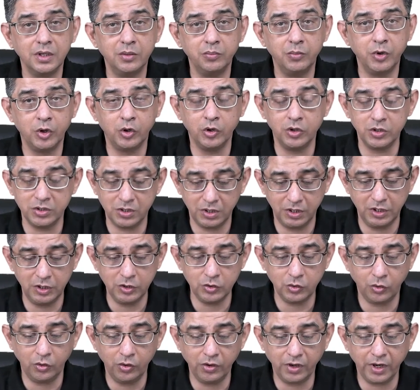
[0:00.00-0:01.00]
because
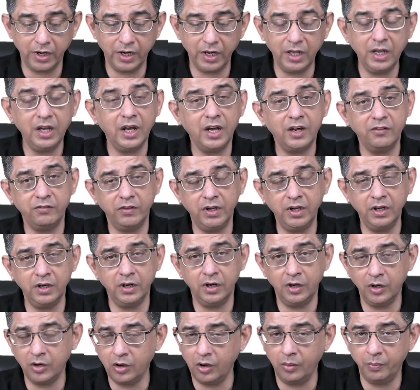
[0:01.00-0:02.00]
he's already having
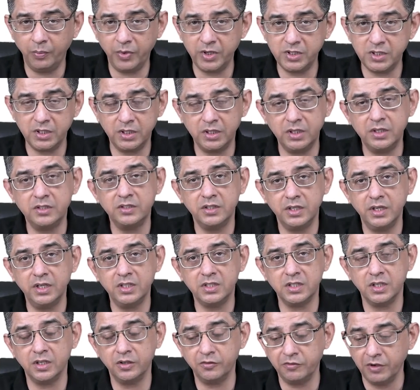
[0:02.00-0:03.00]
a compensated
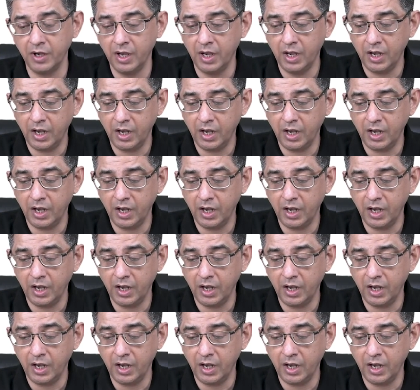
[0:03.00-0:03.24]
CHF